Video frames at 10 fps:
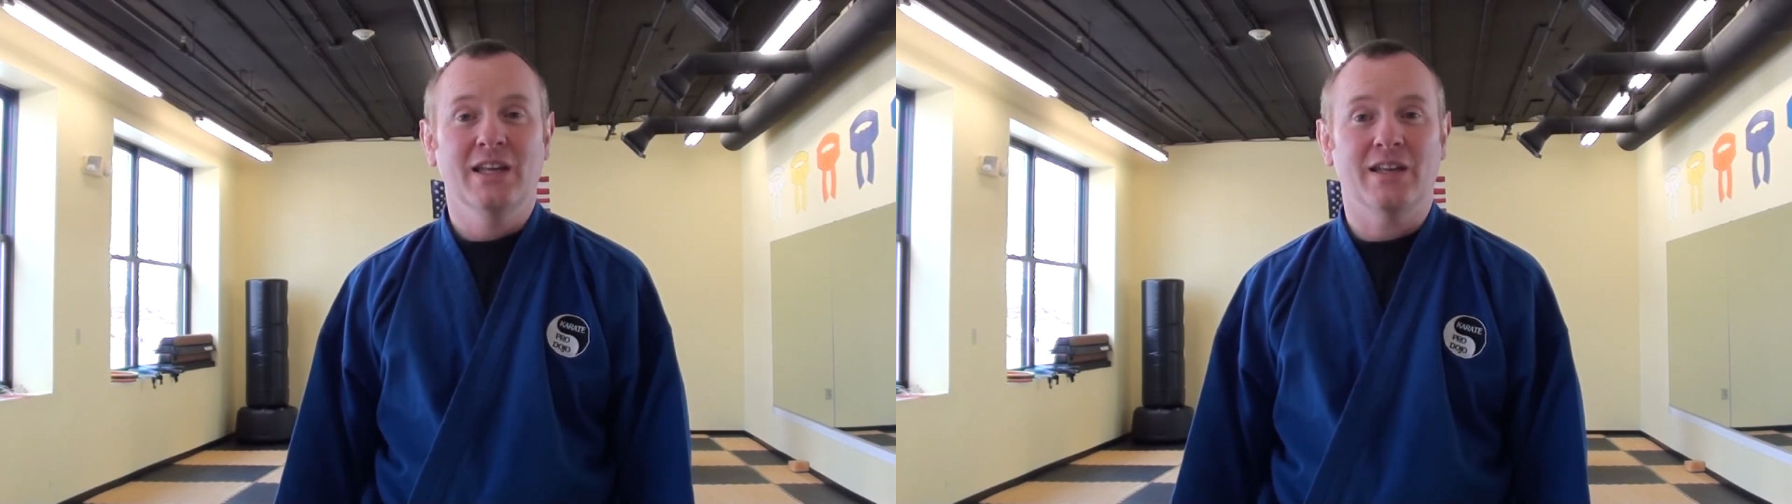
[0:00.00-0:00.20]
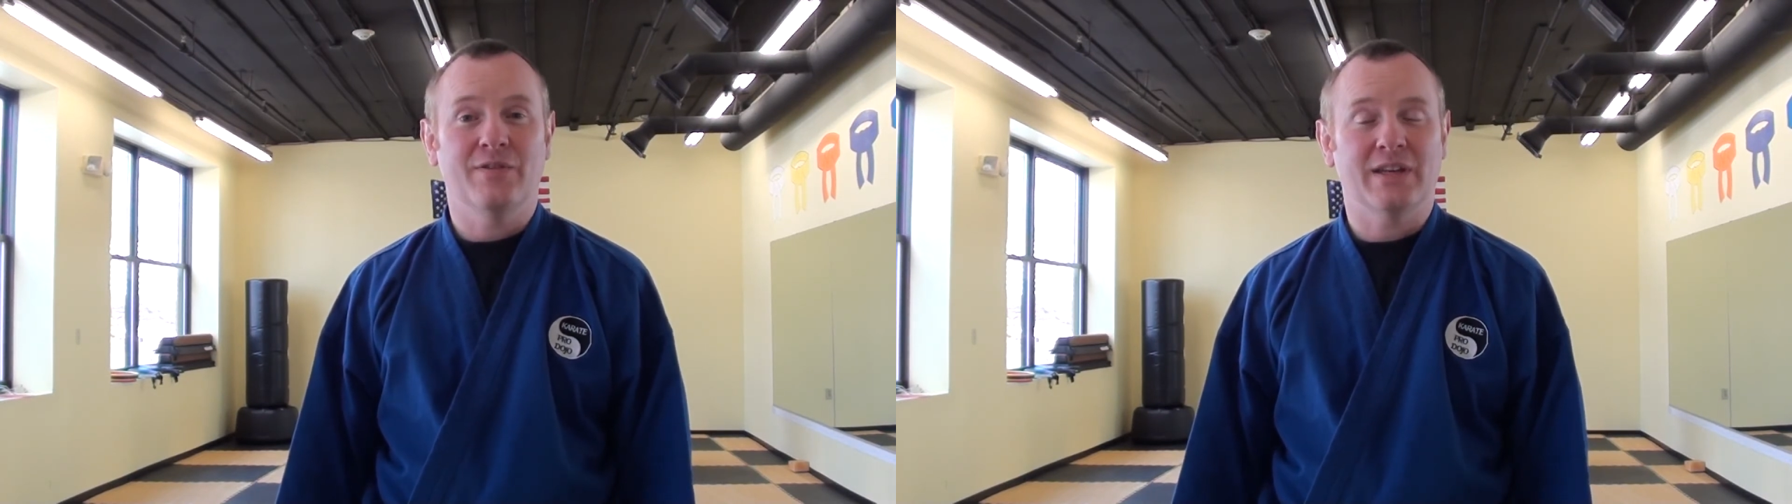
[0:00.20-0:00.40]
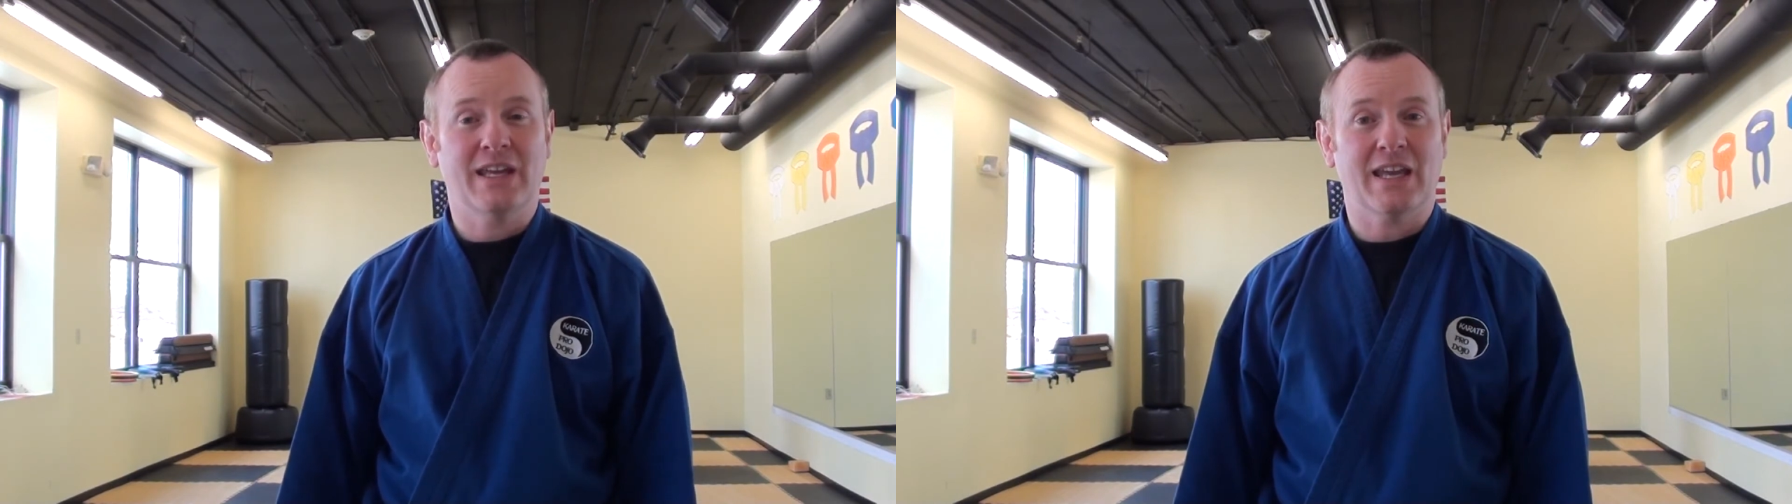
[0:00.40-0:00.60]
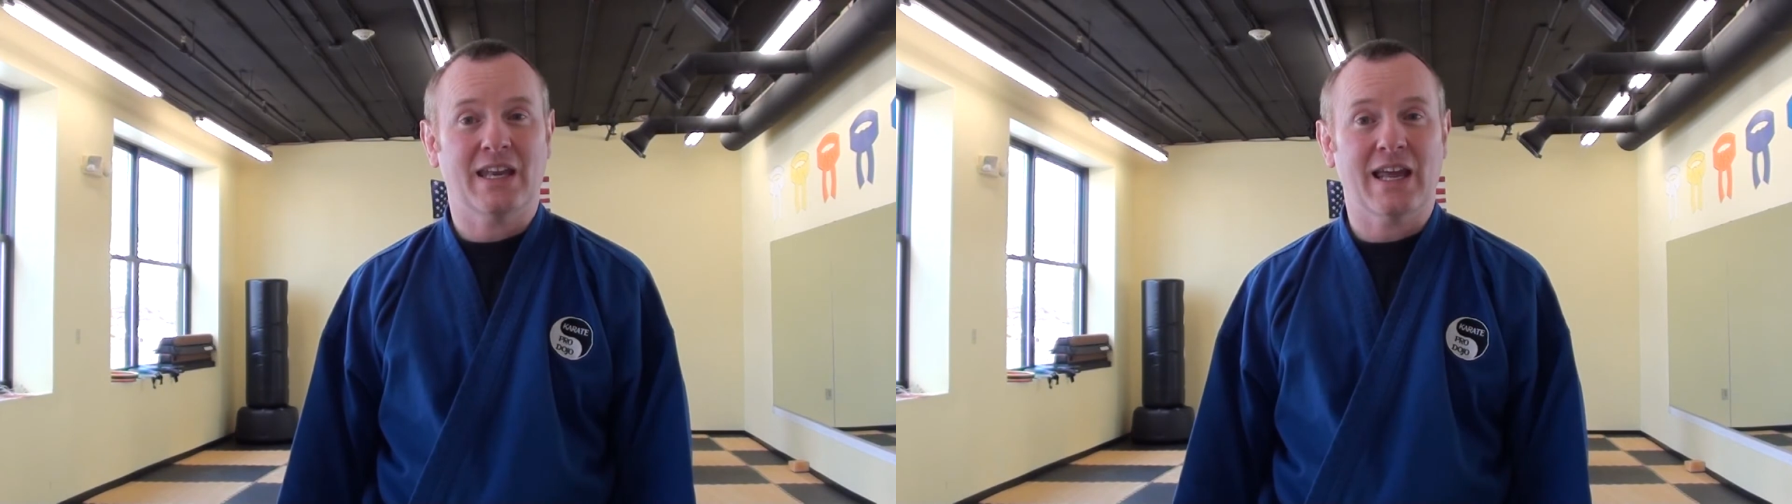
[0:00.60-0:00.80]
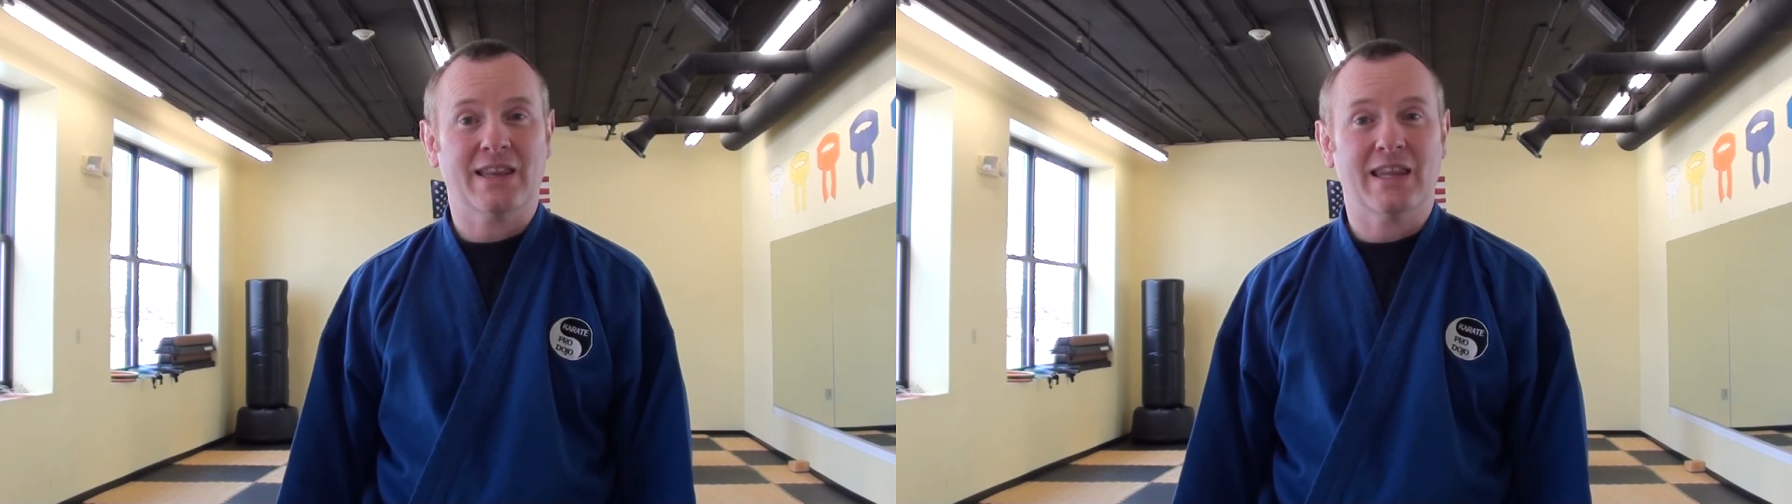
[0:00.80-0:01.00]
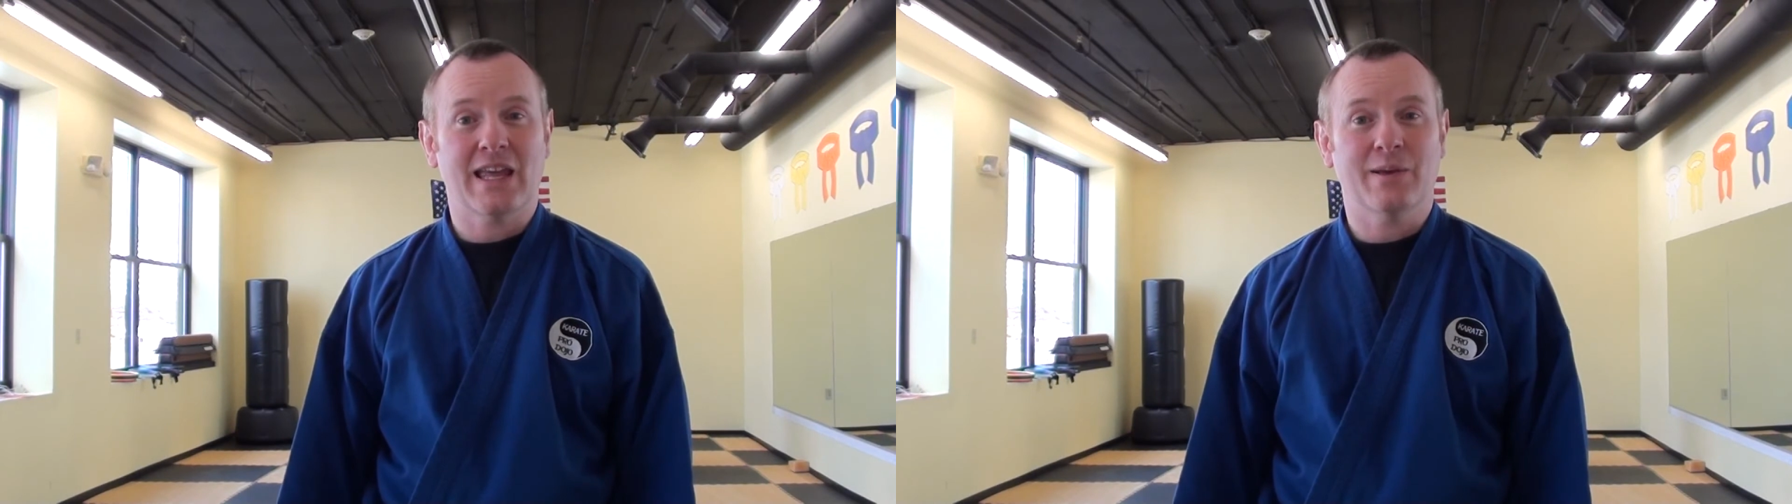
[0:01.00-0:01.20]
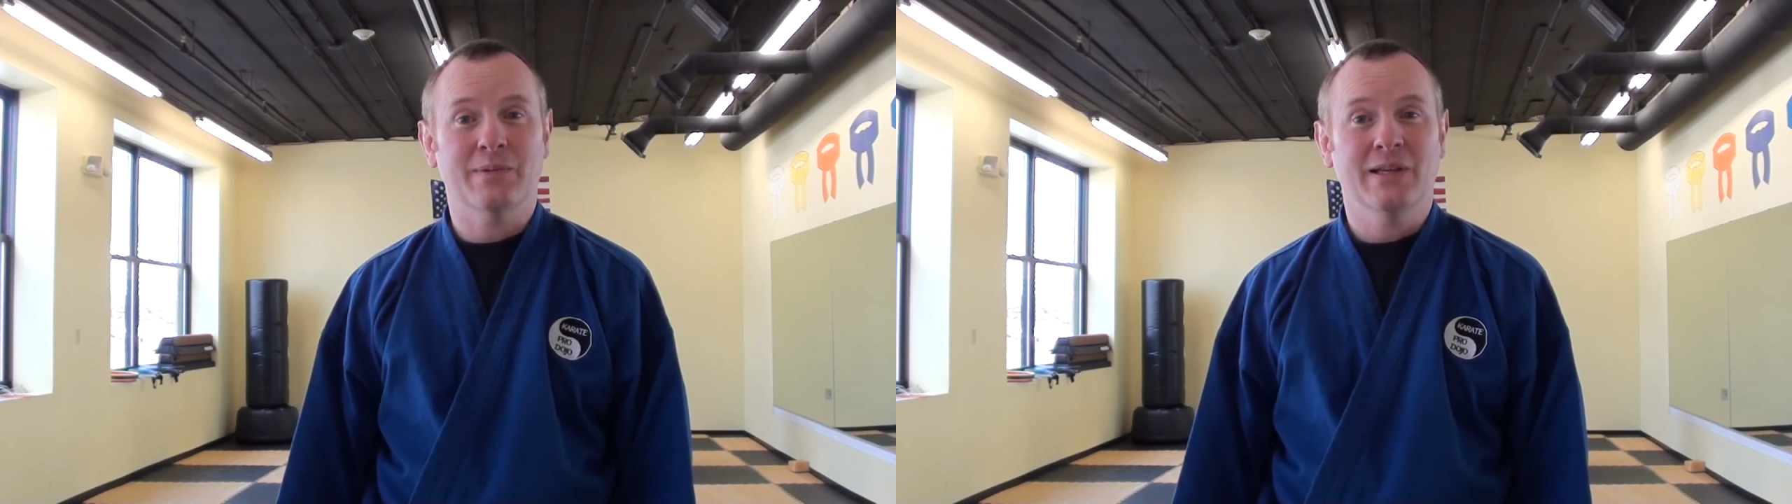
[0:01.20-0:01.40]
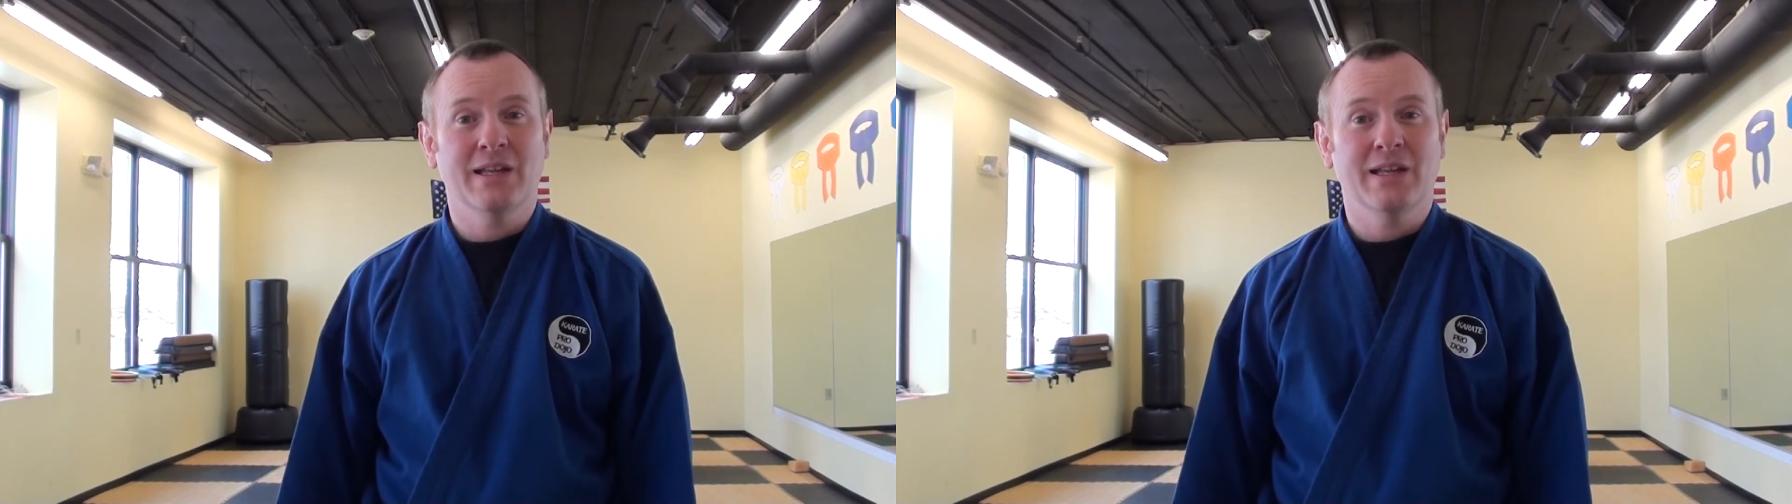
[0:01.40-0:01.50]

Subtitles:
even kicking at them,